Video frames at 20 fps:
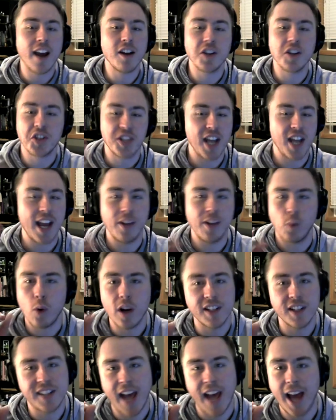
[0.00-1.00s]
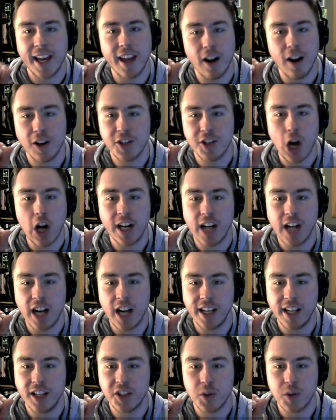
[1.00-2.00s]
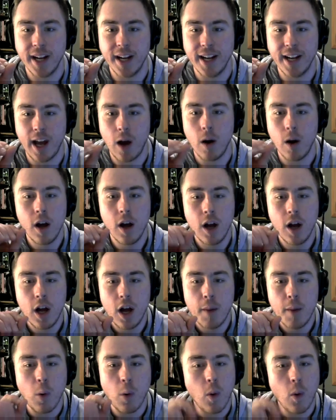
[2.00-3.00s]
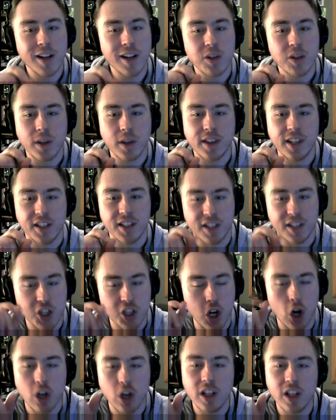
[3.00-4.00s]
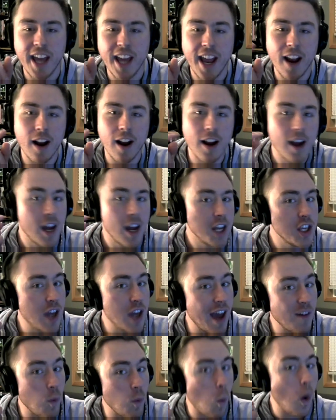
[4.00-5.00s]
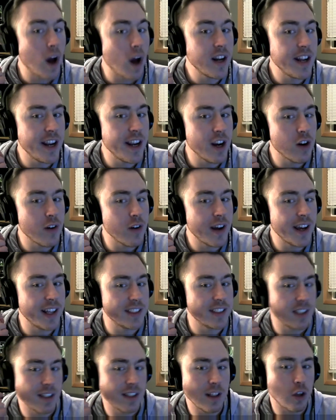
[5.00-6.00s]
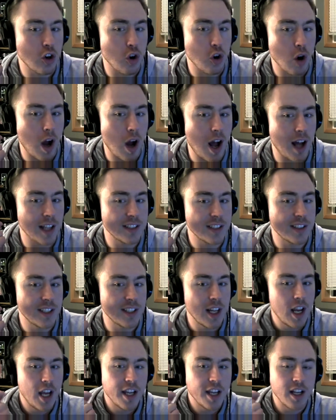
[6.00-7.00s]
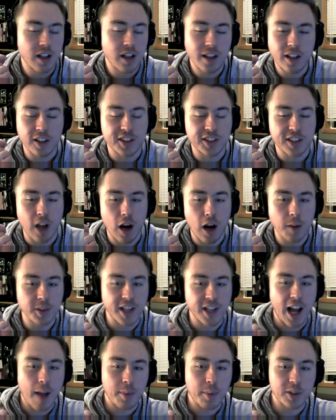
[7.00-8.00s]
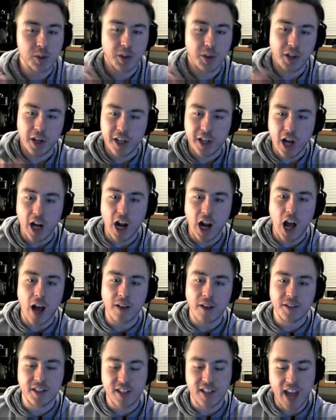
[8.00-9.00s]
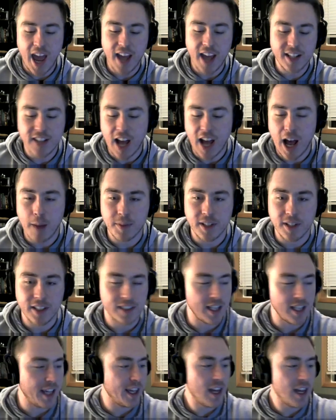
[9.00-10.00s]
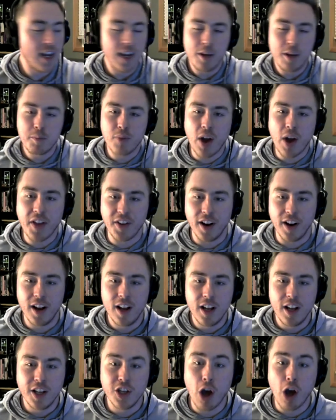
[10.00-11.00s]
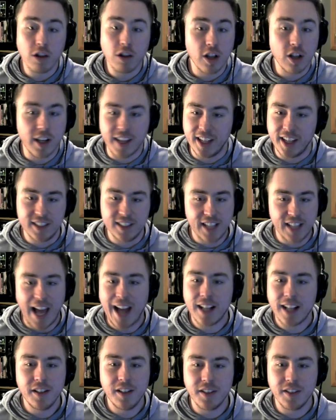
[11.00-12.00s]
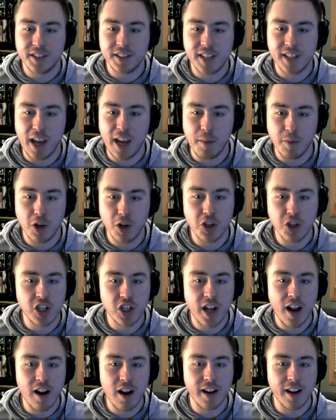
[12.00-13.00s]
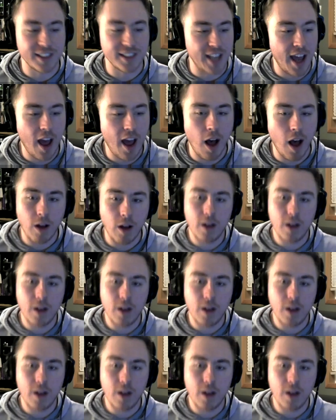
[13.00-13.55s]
understand we're attacking our target audience right now. But what is with this? This curly hair, you have one earring, it's a little cross, your little SARS goblins with your cutoffs, tank tops, and it's like, brother, y'all look exactly the same. You're generic as hell.